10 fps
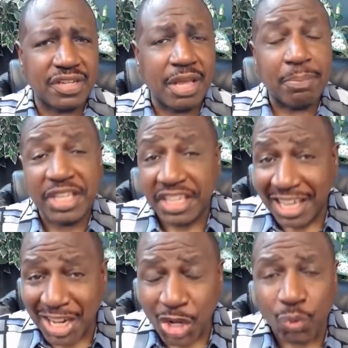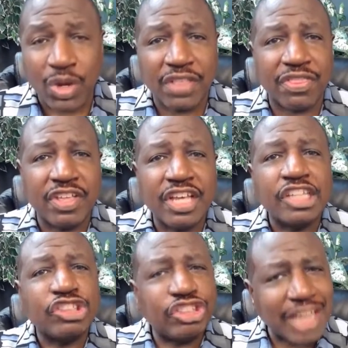beginning with
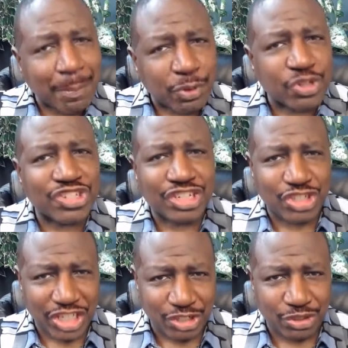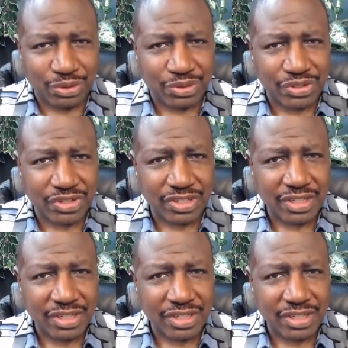shepherds and teachers,